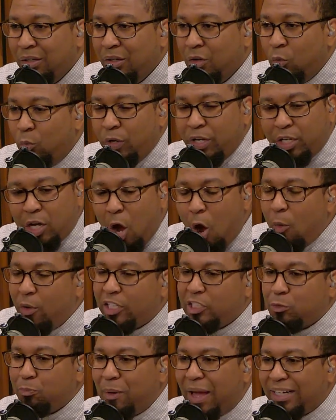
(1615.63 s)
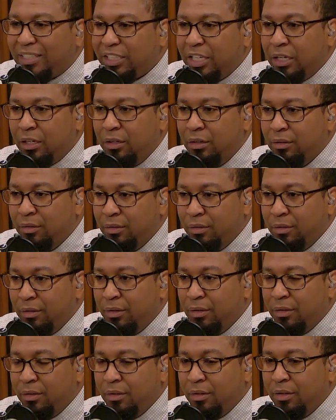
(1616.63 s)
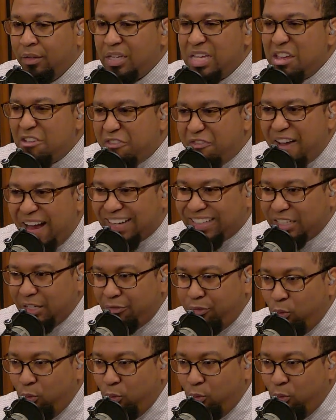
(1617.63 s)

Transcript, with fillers: We go expecting effective